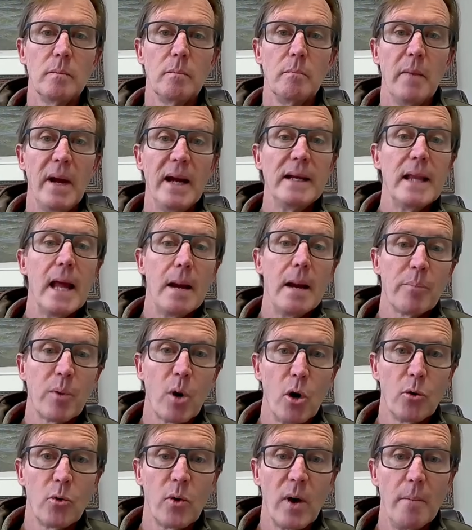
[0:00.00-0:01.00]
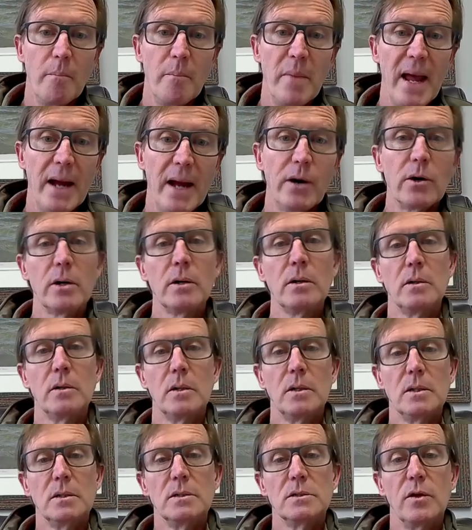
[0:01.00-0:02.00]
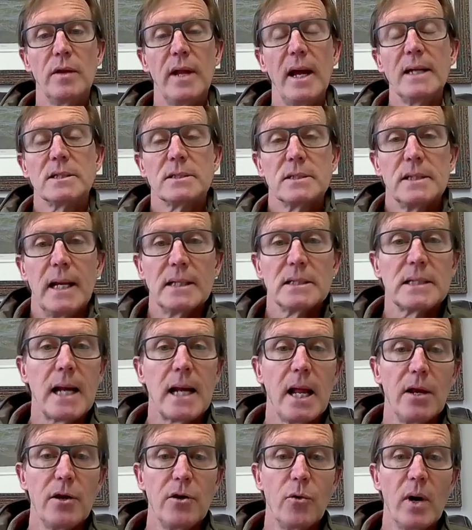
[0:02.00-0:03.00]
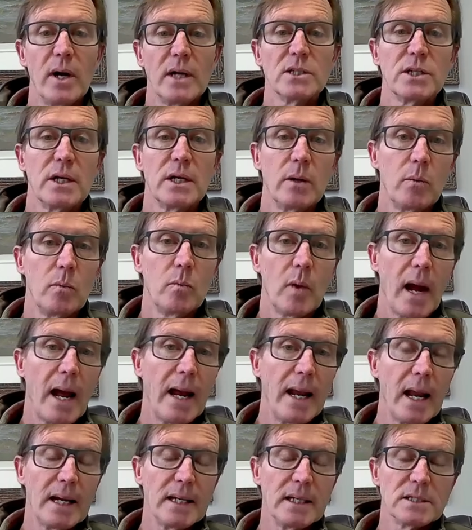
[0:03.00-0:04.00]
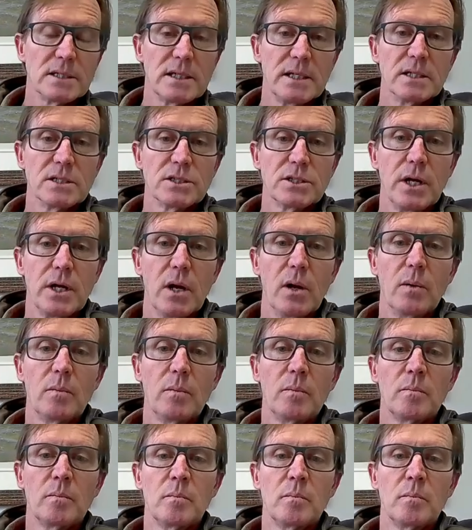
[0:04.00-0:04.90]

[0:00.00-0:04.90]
make that program better? So that's kind of direction I'd like to see us go.